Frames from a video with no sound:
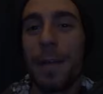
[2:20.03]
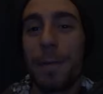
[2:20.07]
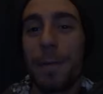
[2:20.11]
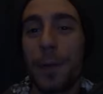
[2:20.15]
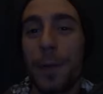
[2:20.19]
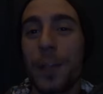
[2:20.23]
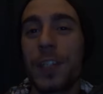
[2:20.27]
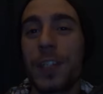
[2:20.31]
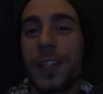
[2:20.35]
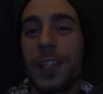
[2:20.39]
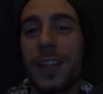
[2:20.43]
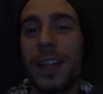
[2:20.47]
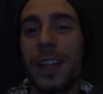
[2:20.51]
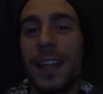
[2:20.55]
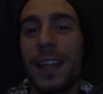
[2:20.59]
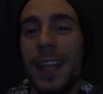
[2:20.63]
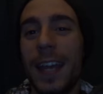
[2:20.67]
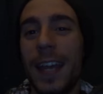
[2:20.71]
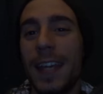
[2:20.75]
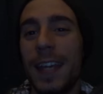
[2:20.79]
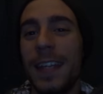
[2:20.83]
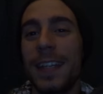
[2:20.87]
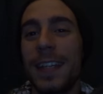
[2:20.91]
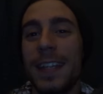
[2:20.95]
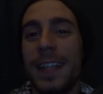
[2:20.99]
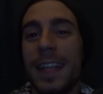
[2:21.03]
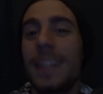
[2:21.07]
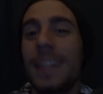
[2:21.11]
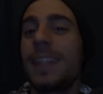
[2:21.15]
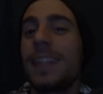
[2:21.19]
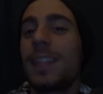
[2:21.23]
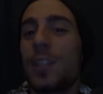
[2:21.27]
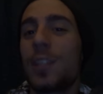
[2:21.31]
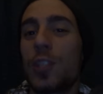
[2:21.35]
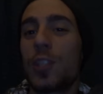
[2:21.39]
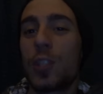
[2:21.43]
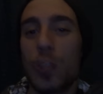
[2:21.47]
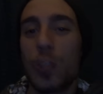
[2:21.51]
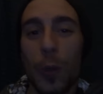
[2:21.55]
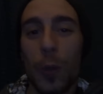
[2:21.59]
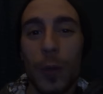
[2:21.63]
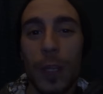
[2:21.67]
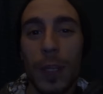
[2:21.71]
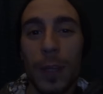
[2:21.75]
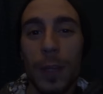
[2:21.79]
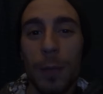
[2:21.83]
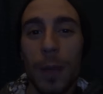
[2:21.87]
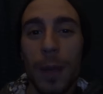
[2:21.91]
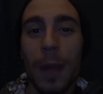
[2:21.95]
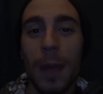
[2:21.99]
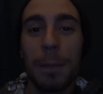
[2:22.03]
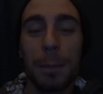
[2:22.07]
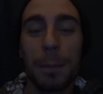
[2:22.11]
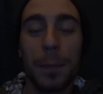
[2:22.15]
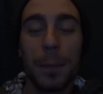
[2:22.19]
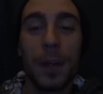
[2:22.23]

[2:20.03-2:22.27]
Fortunately, I didn't get soaking wet,